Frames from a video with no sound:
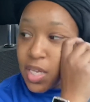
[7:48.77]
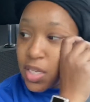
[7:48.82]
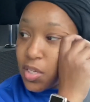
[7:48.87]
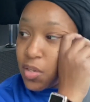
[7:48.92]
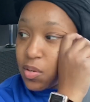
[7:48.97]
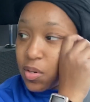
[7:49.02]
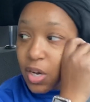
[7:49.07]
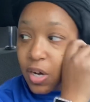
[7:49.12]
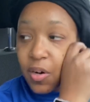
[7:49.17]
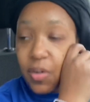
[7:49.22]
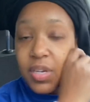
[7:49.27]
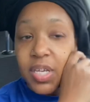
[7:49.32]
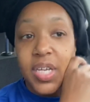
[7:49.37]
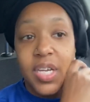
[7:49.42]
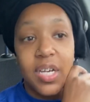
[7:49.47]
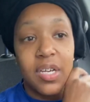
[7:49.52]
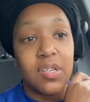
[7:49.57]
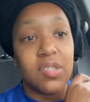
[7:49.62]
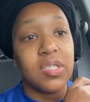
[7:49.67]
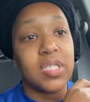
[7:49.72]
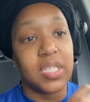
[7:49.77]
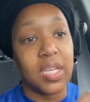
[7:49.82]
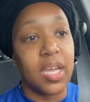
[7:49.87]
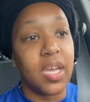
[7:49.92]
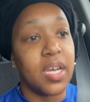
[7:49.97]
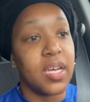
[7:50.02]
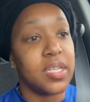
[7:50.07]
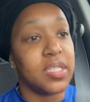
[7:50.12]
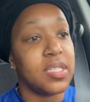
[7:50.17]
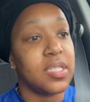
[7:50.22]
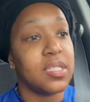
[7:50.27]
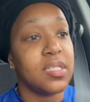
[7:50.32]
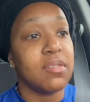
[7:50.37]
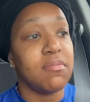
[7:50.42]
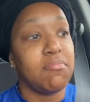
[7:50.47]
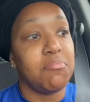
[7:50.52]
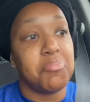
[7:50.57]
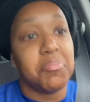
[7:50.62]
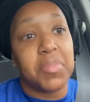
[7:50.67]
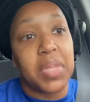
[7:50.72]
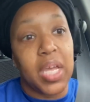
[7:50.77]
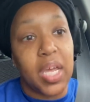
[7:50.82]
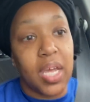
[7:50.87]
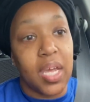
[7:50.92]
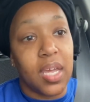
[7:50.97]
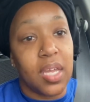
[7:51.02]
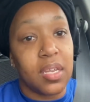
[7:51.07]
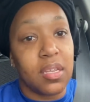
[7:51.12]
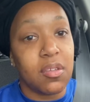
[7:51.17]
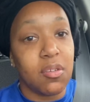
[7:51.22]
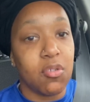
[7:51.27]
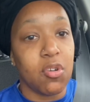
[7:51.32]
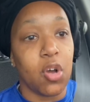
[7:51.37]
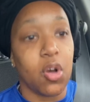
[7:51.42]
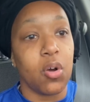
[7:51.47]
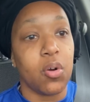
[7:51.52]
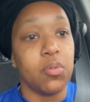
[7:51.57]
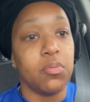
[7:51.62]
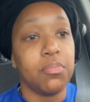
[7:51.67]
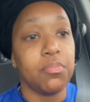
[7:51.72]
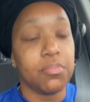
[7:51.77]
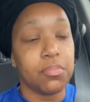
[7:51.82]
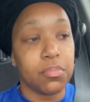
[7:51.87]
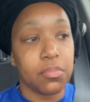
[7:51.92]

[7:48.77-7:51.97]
you know, he understands that, you know,